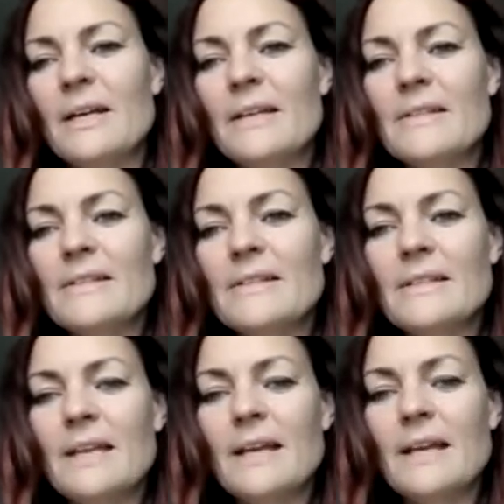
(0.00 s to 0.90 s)
is
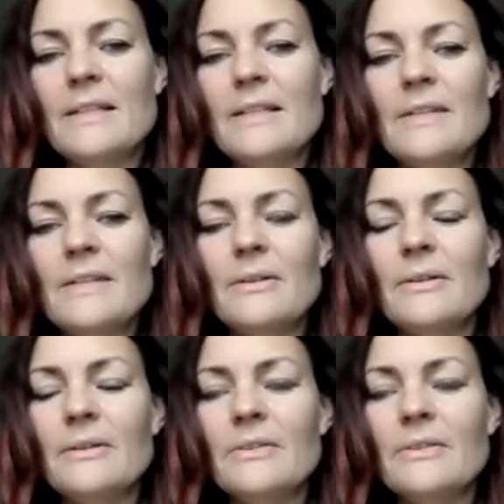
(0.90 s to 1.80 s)
a
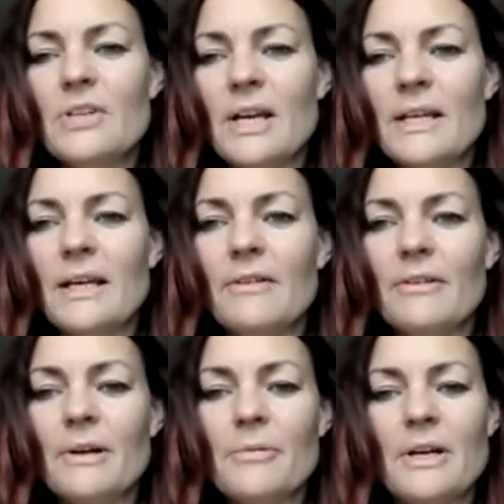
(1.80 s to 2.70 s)
continual checking of
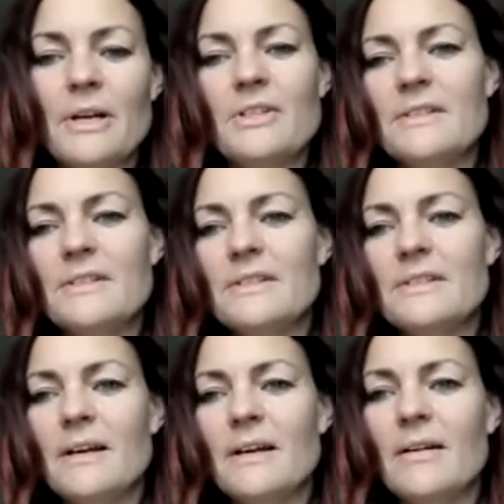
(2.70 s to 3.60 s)
our
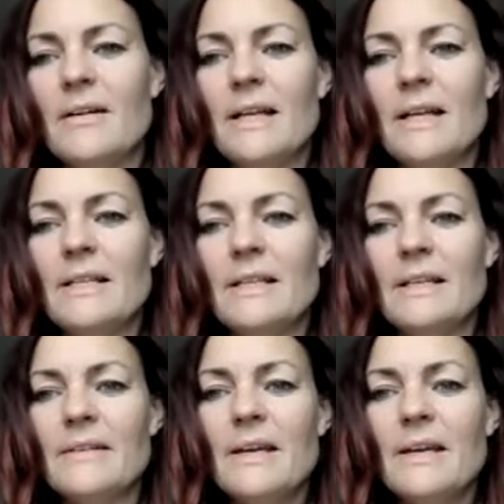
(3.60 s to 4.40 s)
prejudices, our ideas